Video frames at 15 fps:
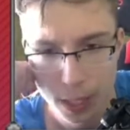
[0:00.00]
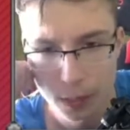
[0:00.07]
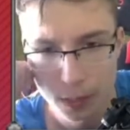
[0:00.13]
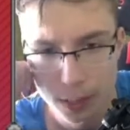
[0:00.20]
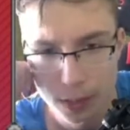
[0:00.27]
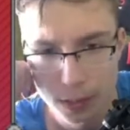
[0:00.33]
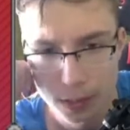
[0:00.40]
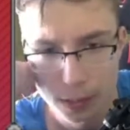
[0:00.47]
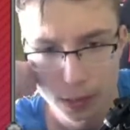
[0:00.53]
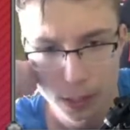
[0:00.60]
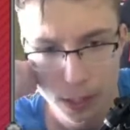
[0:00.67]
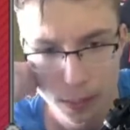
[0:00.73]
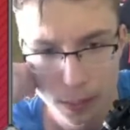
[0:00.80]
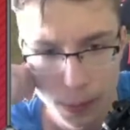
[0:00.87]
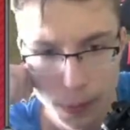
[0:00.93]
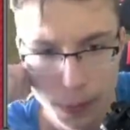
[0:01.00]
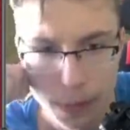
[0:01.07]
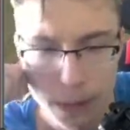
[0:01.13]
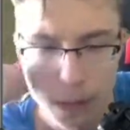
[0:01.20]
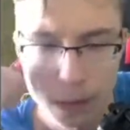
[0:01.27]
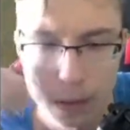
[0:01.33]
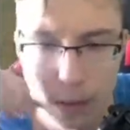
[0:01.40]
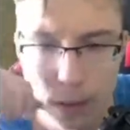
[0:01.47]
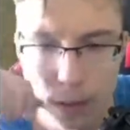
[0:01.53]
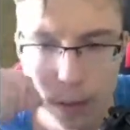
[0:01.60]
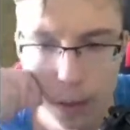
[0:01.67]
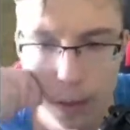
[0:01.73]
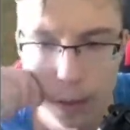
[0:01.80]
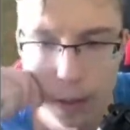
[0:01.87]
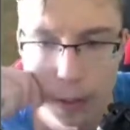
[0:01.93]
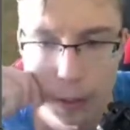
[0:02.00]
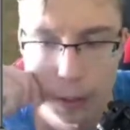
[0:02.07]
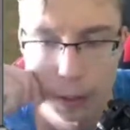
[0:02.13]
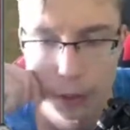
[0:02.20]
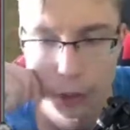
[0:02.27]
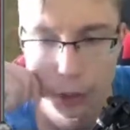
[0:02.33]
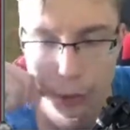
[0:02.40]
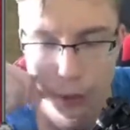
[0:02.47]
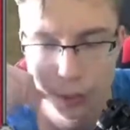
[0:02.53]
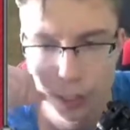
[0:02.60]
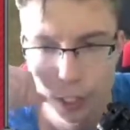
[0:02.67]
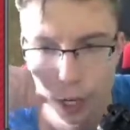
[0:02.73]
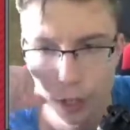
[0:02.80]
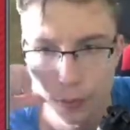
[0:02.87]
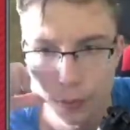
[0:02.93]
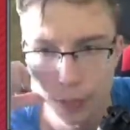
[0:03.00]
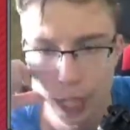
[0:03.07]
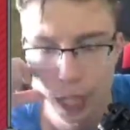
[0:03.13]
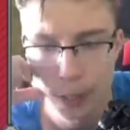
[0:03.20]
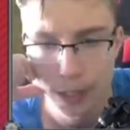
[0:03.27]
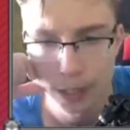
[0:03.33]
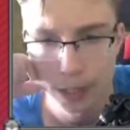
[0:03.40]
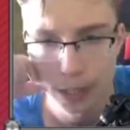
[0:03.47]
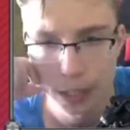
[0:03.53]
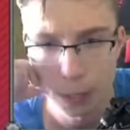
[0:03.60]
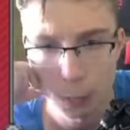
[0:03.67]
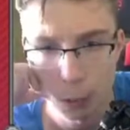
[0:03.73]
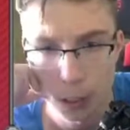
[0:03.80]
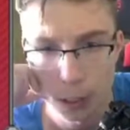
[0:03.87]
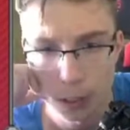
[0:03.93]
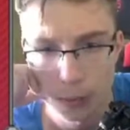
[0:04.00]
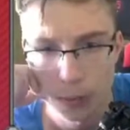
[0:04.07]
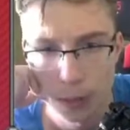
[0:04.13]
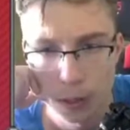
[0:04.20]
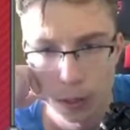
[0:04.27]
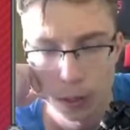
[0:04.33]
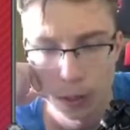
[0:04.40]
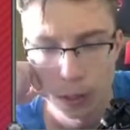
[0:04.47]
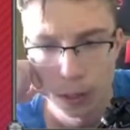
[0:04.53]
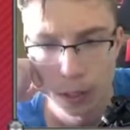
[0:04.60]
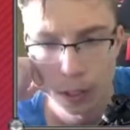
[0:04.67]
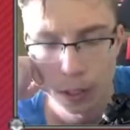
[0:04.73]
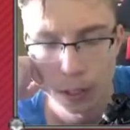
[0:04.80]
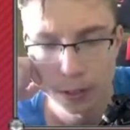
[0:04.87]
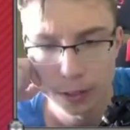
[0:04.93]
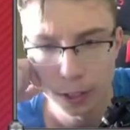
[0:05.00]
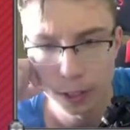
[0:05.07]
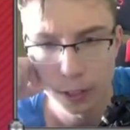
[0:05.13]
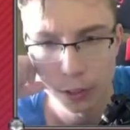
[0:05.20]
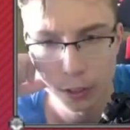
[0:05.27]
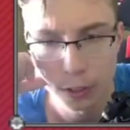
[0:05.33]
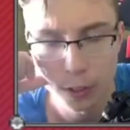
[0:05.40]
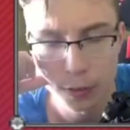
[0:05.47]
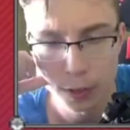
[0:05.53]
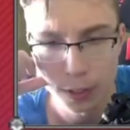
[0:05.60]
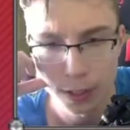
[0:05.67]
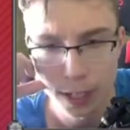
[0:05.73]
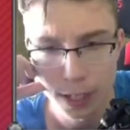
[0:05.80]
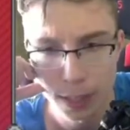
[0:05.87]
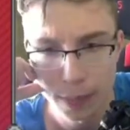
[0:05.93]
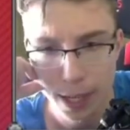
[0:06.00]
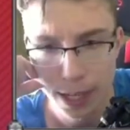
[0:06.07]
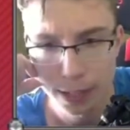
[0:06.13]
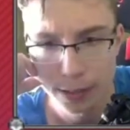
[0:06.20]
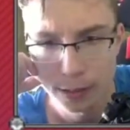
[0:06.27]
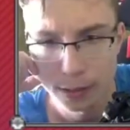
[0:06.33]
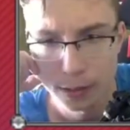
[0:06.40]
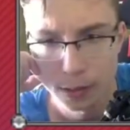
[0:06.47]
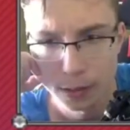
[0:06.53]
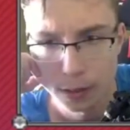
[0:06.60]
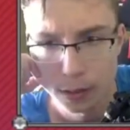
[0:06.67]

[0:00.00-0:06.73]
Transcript: Anyways, yeah. So Choice Scarf Tailwind turn 1. Turn 2 go for Dynamax.